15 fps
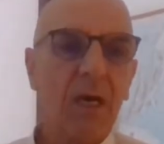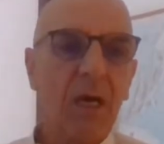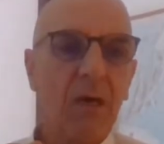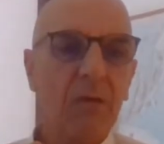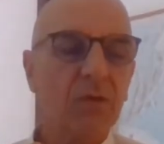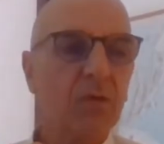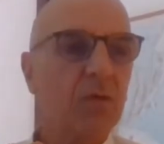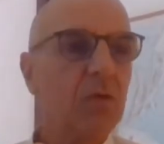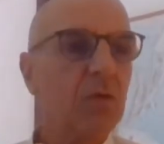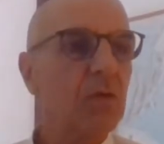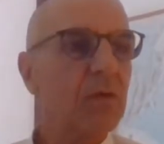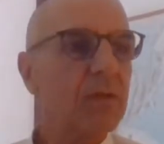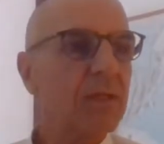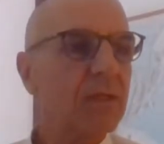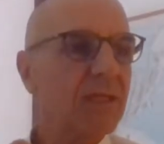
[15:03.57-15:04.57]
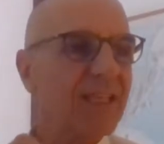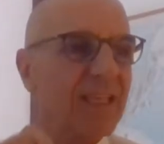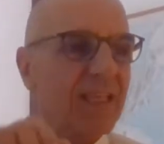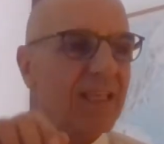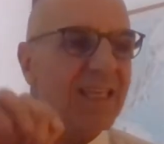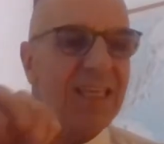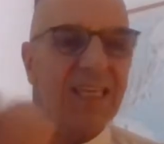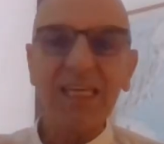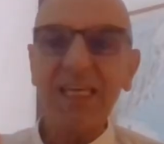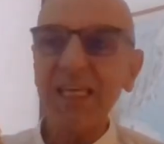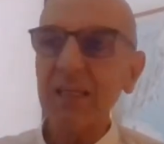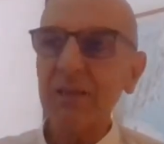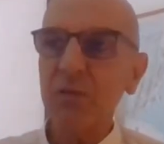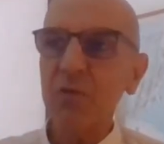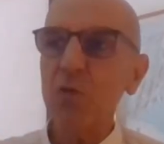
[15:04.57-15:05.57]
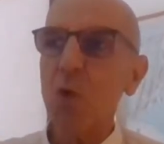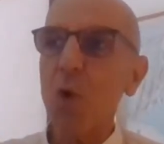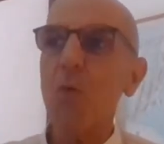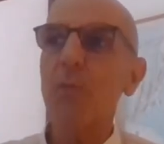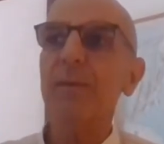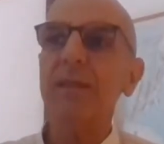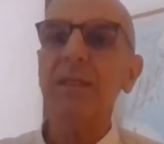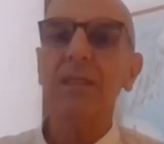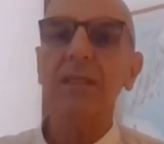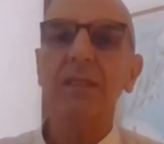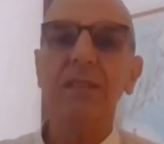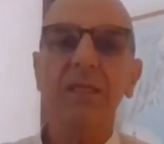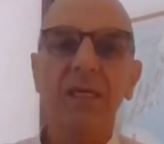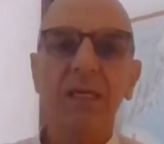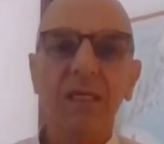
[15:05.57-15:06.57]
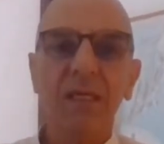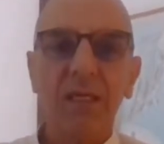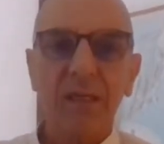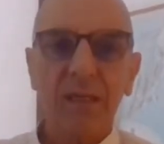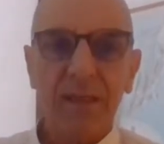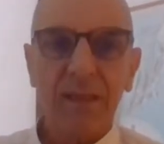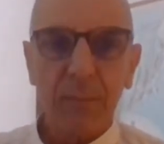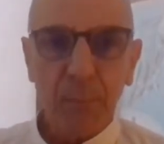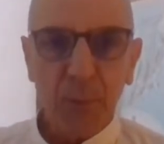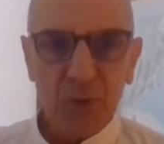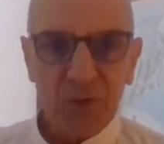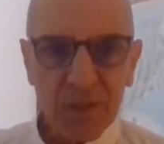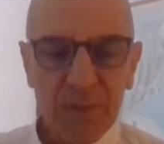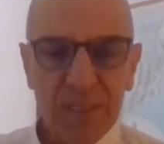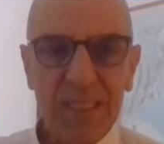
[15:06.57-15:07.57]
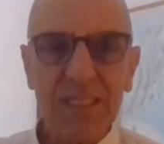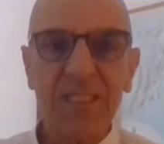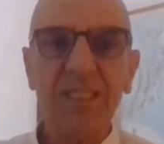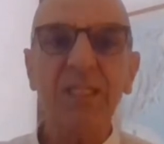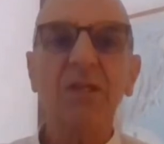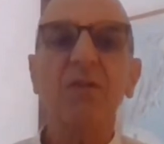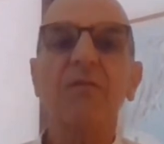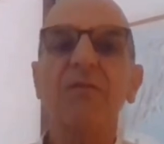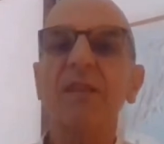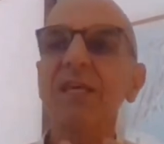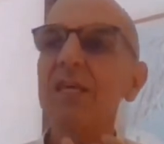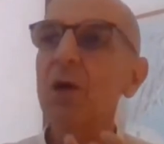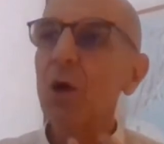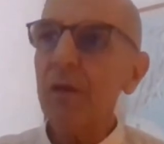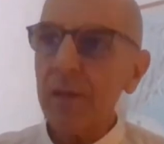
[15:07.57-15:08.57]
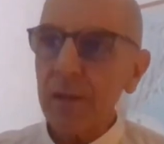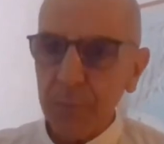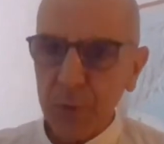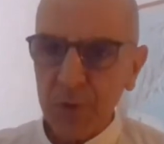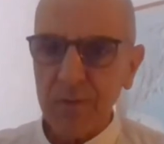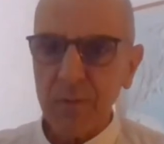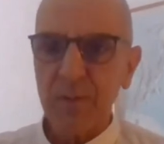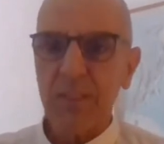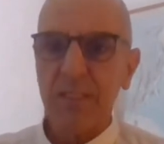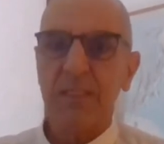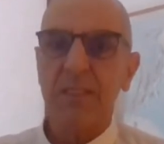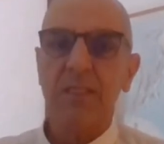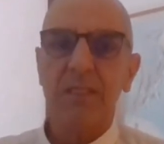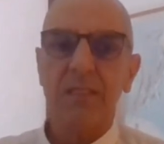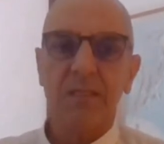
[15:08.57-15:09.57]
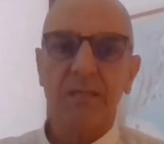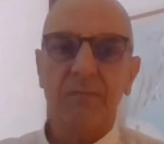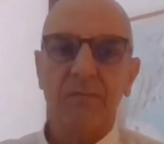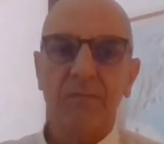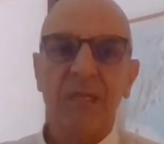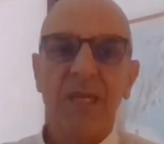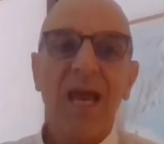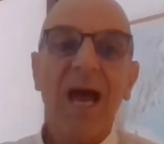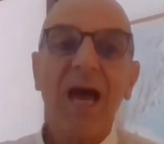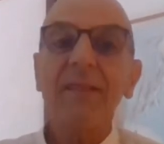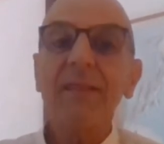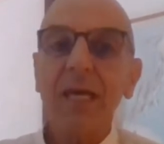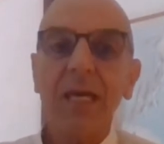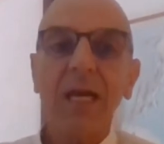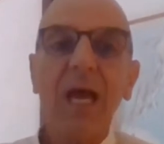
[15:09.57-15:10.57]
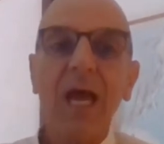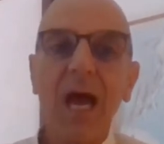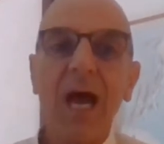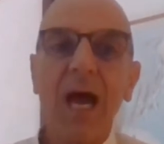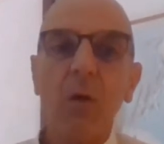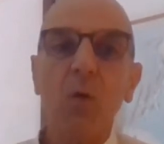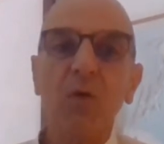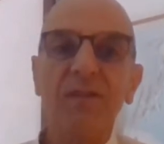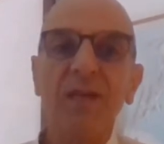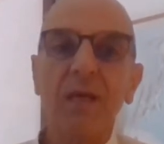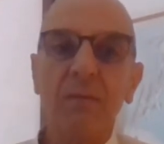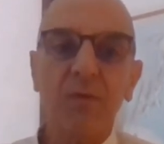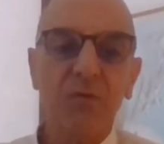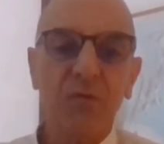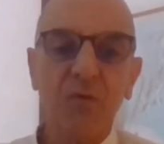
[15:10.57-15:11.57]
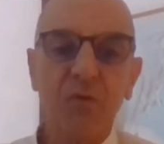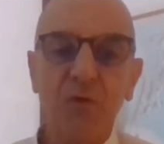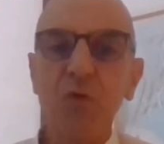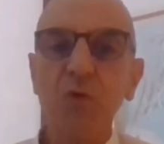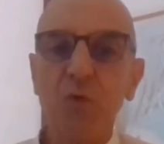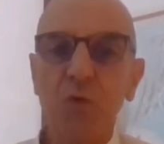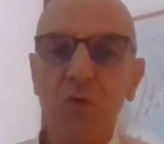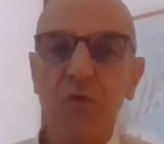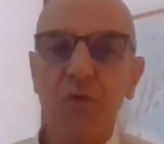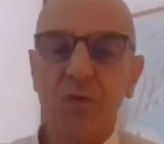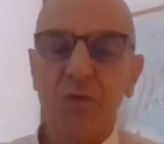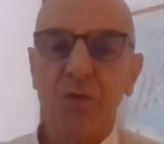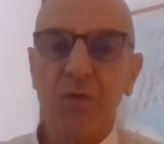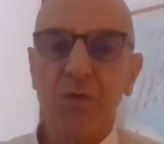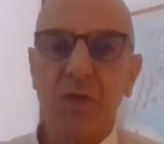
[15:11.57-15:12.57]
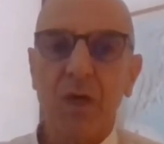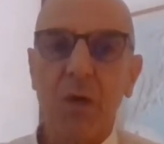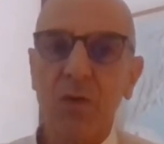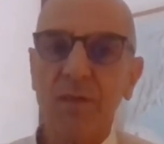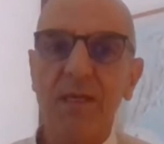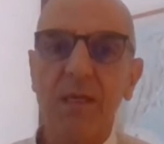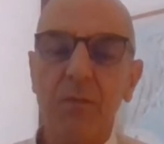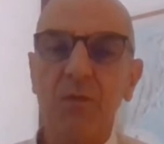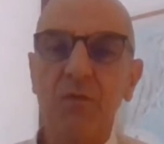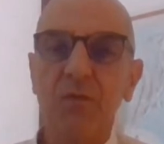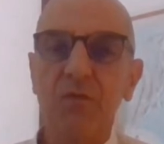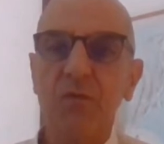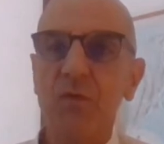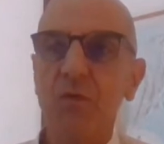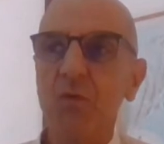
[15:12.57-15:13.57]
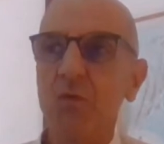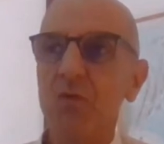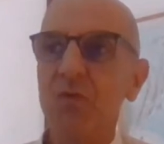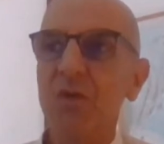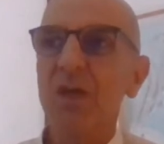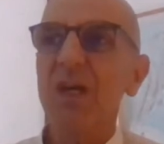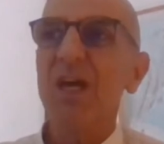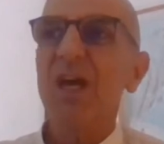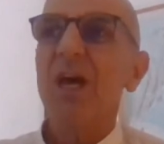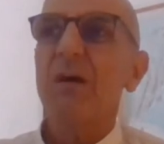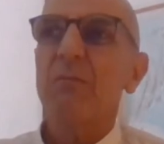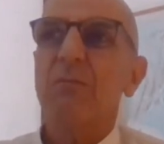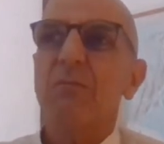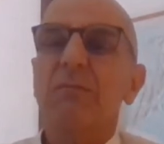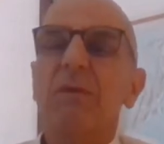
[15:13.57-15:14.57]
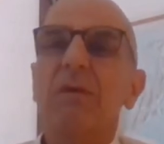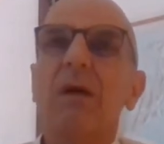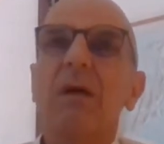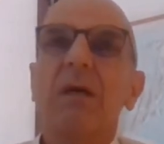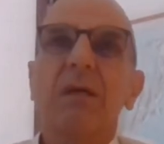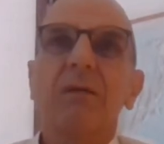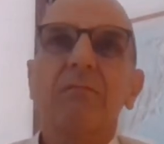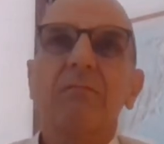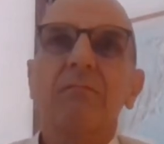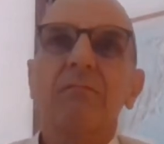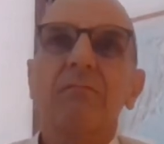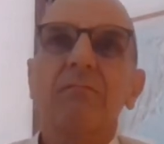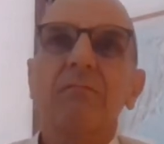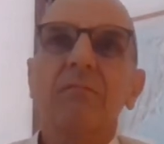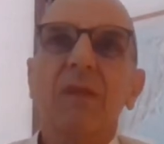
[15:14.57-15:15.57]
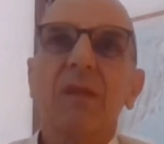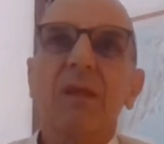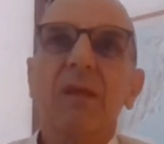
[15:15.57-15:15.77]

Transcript: how do you call that, key to opening the possibility of the other possibilities. And then I was able to choose. I was able to choose. Um,